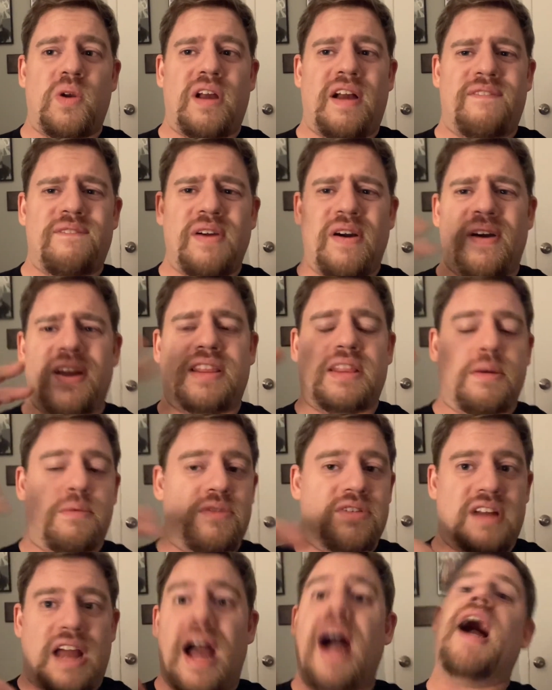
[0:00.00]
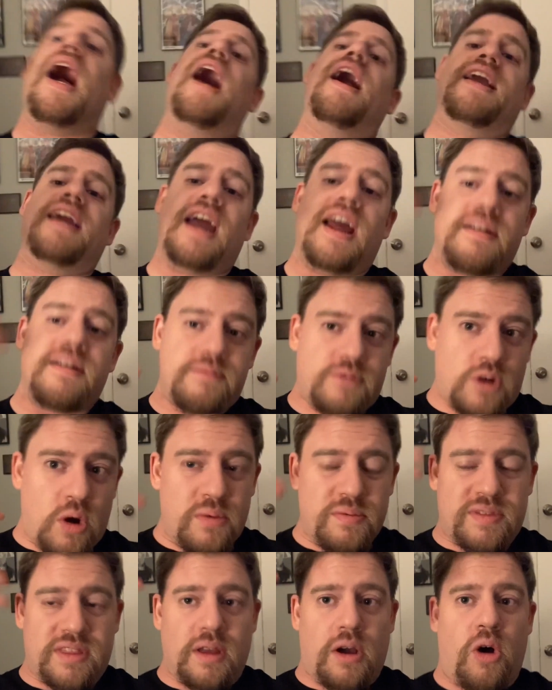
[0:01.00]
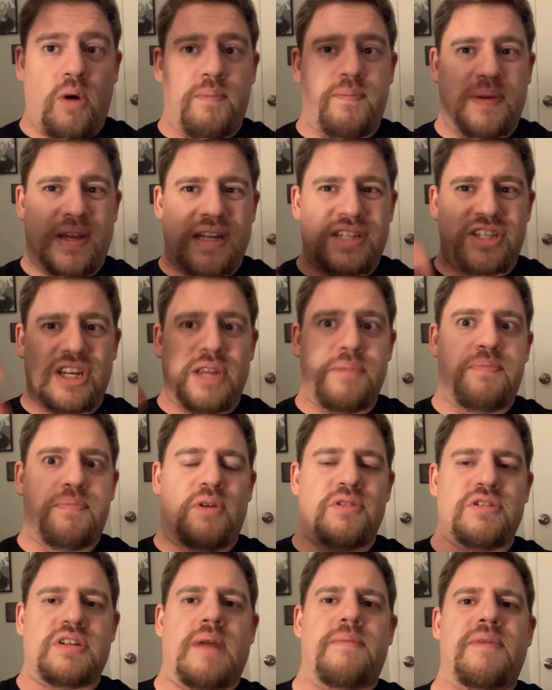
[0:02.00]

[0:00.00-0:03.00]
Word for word: I felt like that again going with the whole PC bullshit.